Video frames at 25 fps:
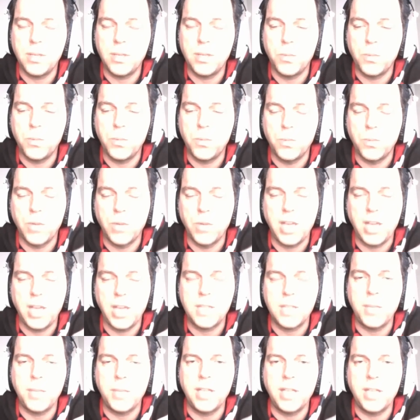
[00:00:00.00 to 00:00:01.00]
what i
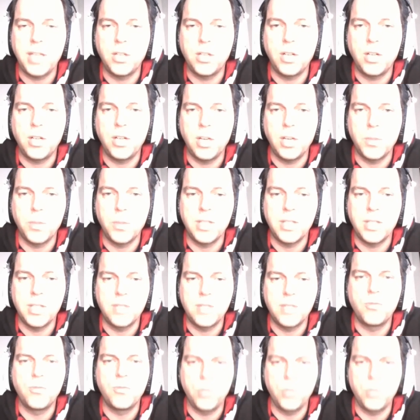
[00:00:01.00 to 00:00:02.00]
explained earlier with
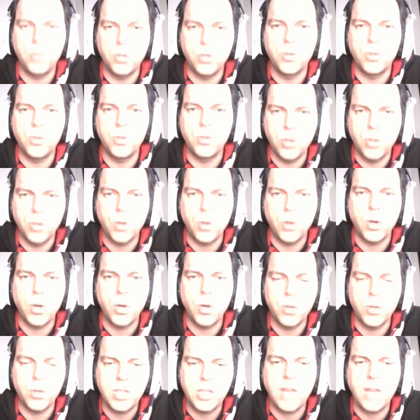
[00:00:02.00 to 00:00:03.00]
this you, you know
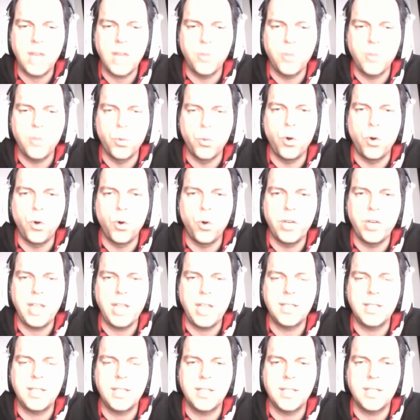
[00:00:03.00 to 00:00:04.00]
you save the raw
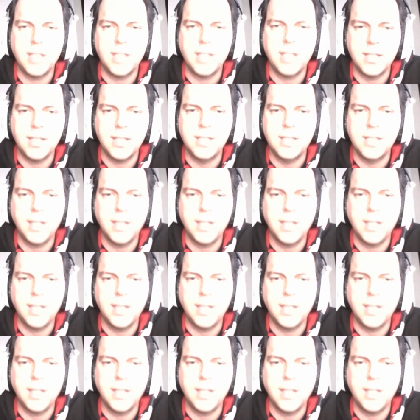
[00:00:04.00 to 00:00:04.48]
data sets